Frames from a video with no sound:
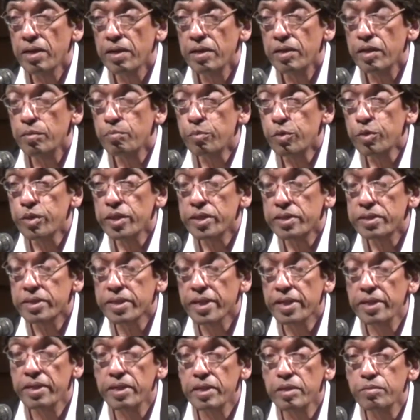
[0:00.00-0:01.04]
The Buddhist
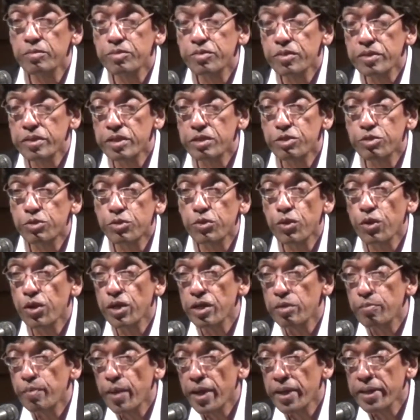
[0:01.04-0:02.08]
kingdoms were
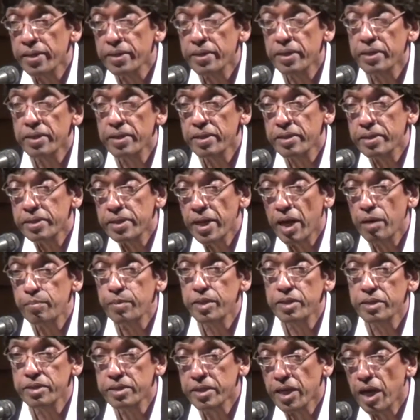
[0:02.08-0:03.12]
destroyed by the
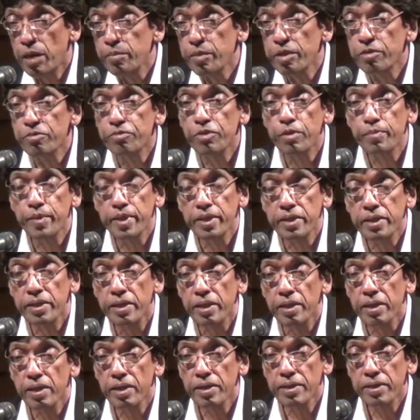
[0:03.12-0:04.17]
Tamils coming from India.
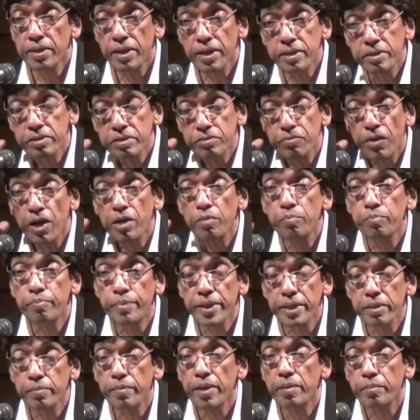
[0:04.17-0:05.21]
That's one
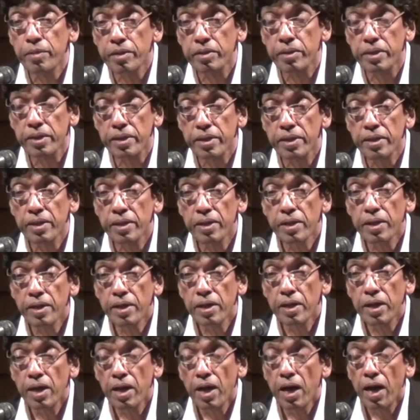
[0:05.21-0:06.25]
big memory.
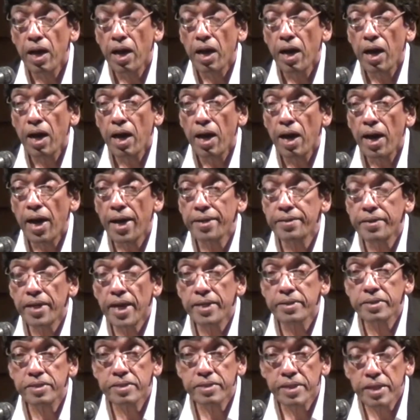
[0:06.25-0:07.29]
And
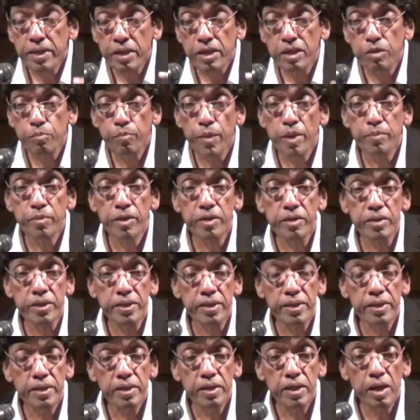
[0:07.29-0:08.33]
there's a second
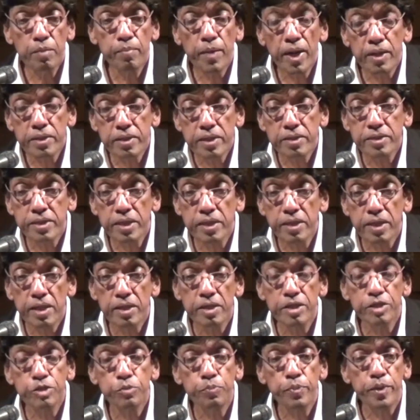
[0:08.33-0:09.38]
memory among the
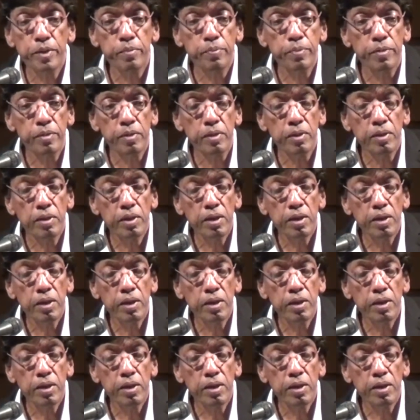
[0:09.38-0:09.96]
Sinhalese people,